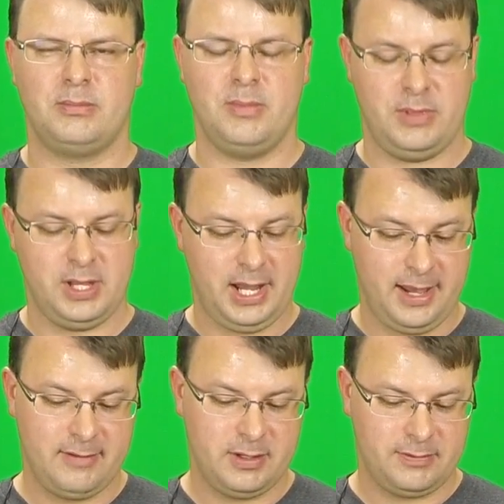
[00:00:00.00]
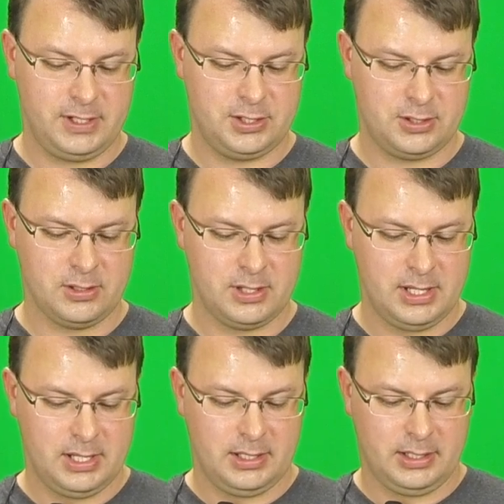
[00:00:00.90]
that have that feature,
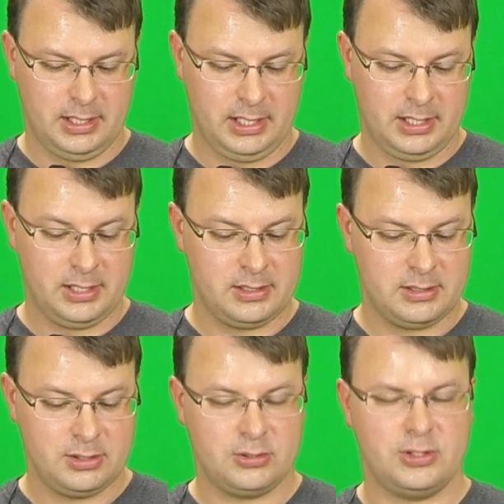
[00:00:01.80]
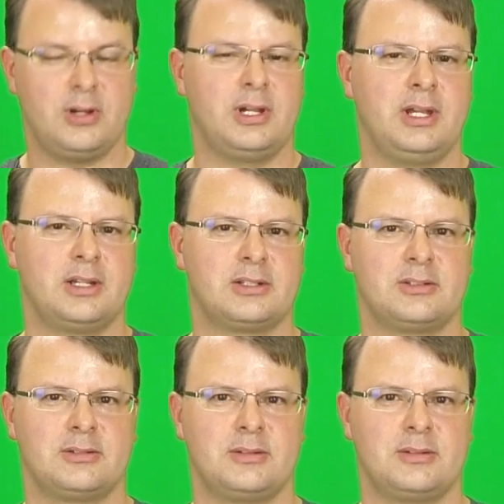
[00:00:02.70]
and you're talking